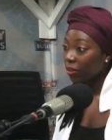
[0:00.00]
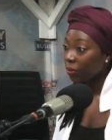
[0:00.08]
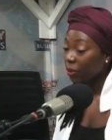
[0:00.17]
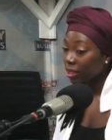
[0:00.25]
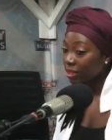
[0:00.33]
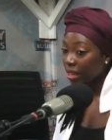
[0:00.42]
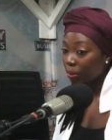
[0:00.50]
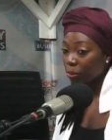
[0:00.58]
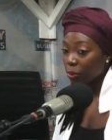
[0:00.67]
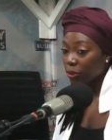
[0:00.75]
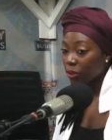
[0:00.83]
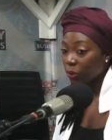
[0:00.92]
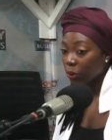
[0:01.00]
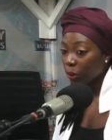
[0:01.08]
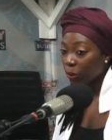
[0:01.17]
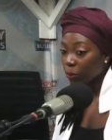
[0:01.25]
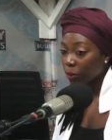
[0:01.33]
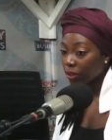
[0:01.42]
for example, still
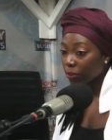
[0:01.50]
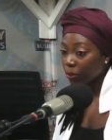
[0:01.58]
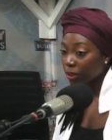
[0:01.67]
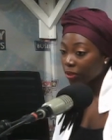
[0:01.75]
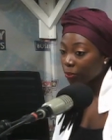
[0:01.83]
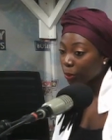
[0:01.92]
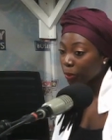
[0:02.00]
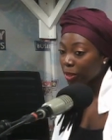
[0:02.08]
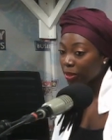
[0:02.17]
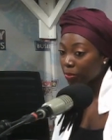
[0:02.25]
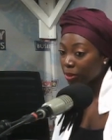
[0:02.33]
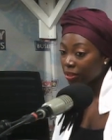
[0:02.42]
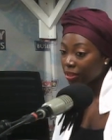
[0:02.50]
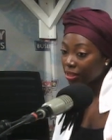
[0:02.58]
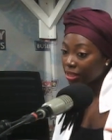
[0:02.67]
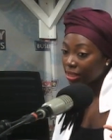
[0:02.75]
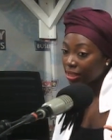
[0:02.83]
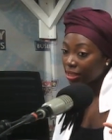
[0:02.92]
going with, with Women's Month
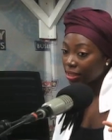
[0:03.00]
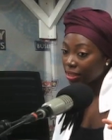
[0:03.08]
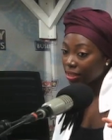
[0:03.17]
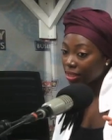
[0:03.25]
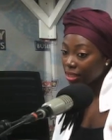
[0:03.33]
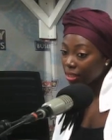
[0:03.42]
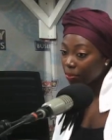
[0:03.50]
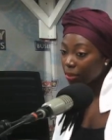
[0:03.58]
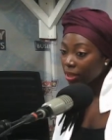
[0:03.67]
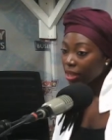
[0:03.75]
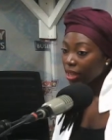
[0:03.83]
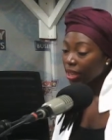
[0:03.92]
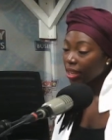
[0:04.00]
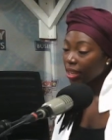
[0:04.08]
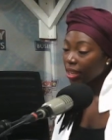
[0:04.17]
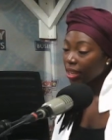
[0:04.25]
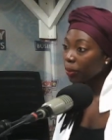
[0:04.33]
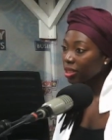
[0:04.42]
mm. theme, if
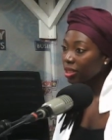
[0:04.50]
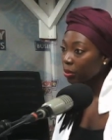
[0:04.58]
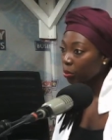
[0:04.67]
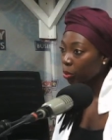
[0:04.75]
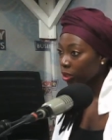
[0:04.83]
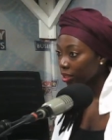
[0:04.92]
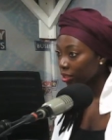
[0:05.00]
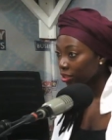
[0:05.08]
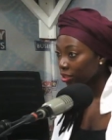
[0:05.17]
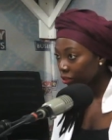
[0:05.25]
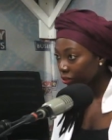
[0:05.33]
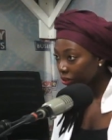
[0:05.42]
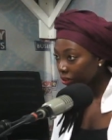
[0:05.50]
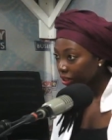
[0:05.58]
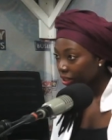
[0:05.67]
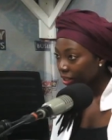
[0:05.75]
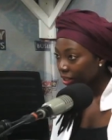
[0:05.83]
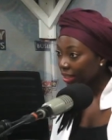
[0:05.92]
women support each other,
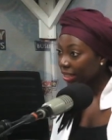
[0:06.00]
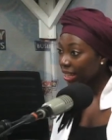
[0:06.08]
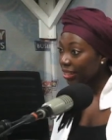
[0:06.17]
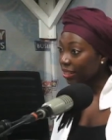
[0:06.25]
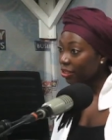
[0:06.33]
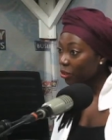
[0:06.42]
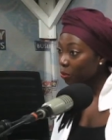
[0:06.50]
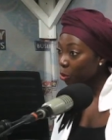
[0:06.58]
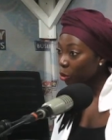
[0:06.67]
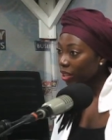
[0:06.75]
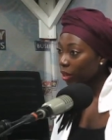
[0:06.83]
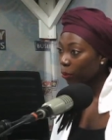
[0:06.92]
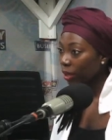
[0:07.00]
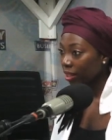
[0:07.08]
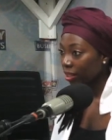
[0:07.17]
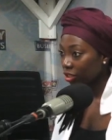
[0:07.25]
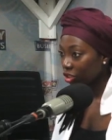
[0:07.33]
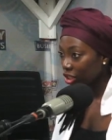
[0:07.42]
then there's more that we
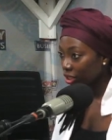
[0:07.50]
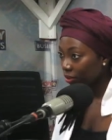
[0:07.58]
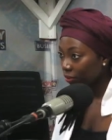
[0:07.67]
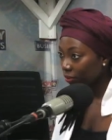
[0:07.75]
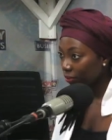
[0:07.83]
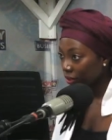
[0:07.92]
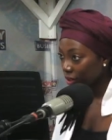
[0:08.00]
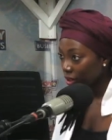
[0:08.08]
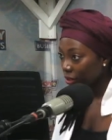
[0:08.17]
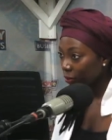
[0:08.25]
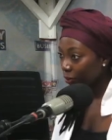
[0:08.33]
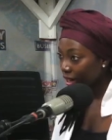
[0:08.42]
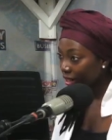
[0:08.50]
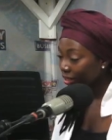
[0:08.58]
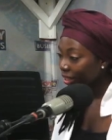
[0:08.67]
can achieve. Absolutely. Right?